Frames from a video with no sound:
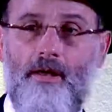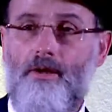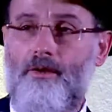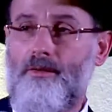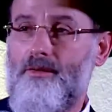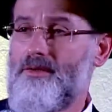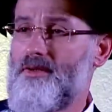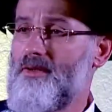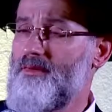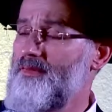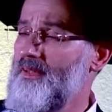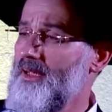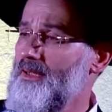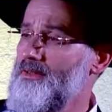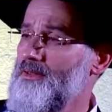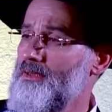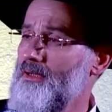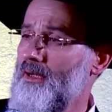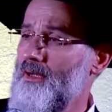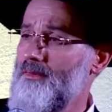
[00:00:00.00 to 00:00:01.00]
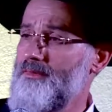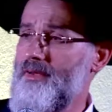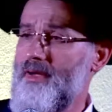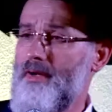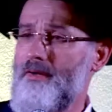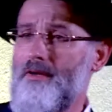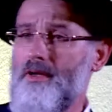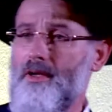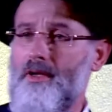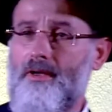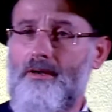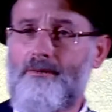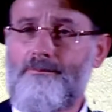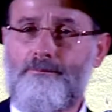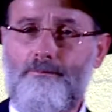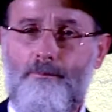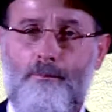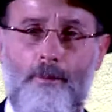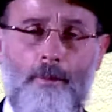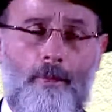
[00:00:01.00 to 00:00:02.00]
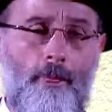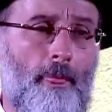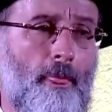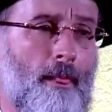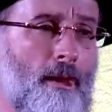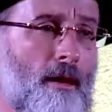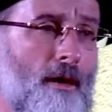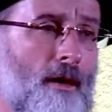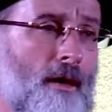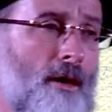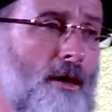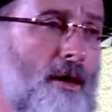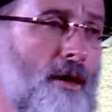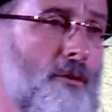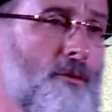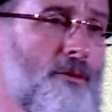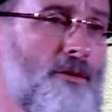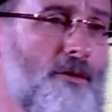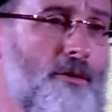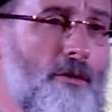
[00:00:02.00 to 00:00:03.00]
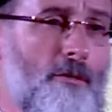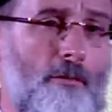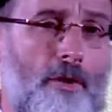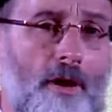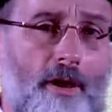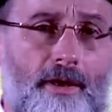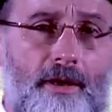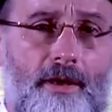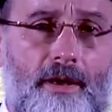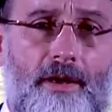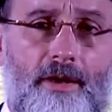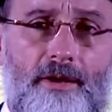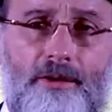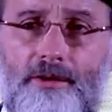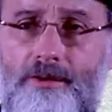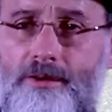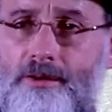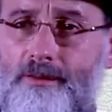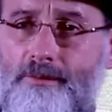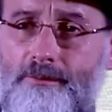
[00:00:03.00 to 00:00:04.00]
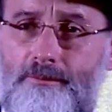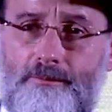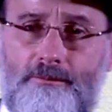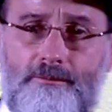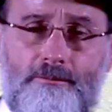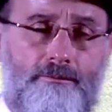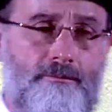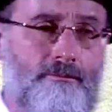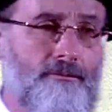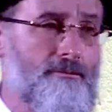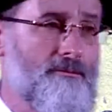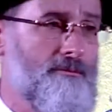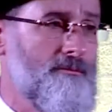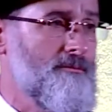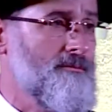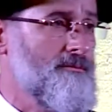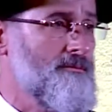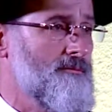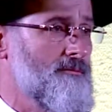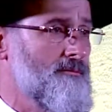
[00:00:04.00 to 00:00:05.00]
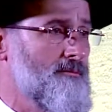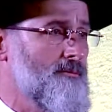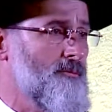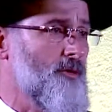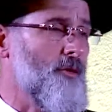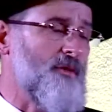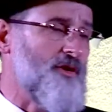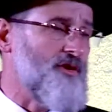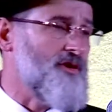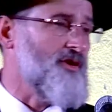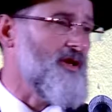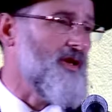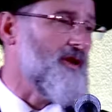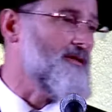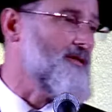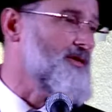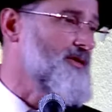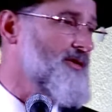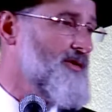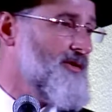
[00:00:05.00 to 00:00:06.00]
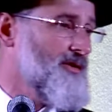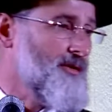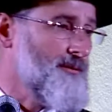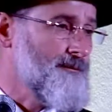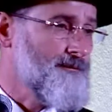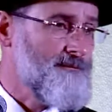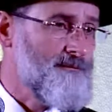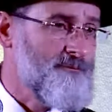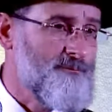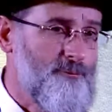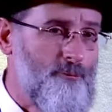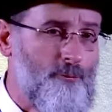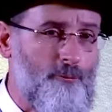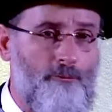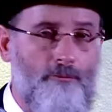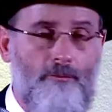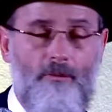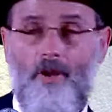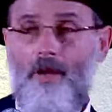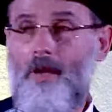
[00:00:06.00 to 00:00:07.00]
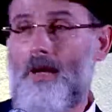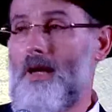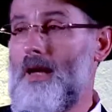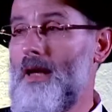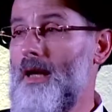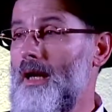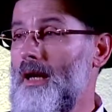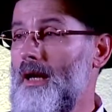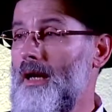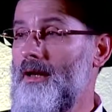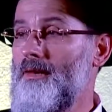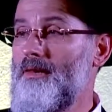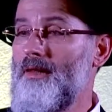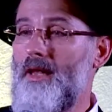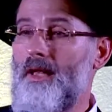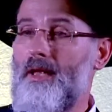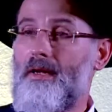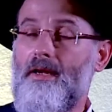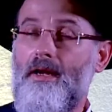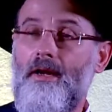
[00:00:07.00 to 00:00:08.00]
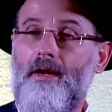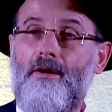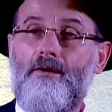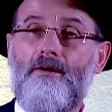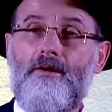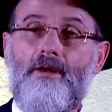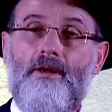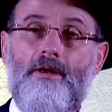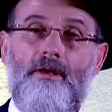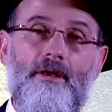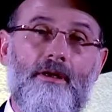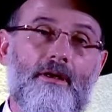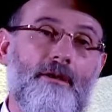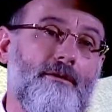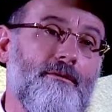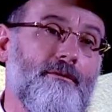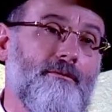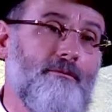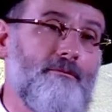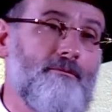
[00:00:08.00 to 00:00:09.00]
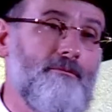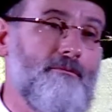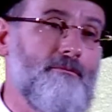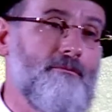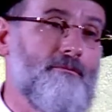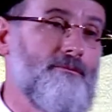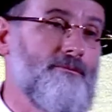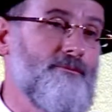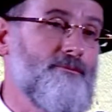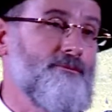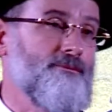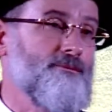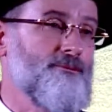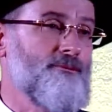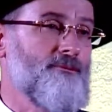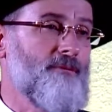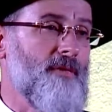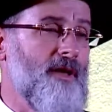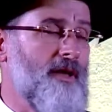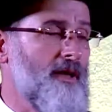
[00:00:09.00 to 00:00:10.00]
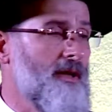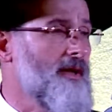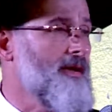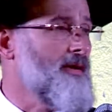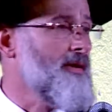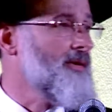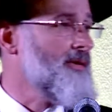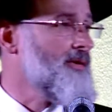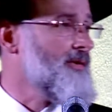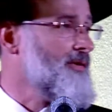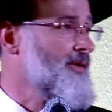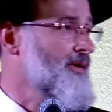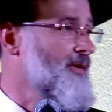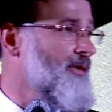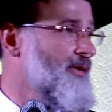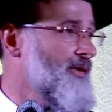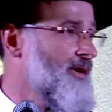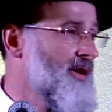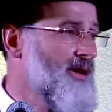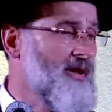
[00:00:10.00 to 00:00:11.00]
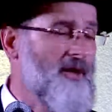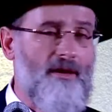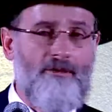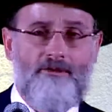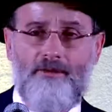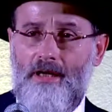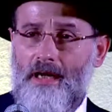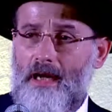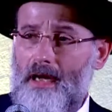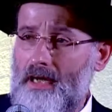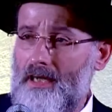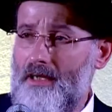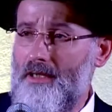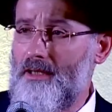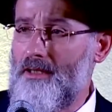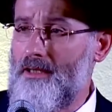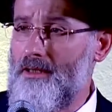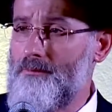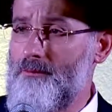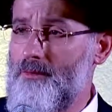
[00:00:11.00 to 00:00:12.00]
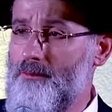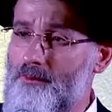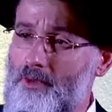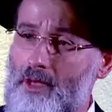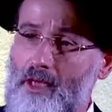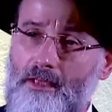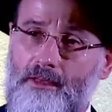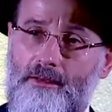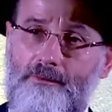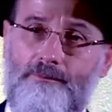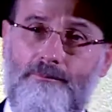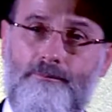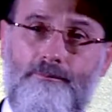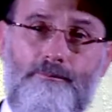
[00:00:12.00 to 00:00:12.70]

There's a fenced-off area with no markings, no matzevas, and that area is the Kever Achim of Radin,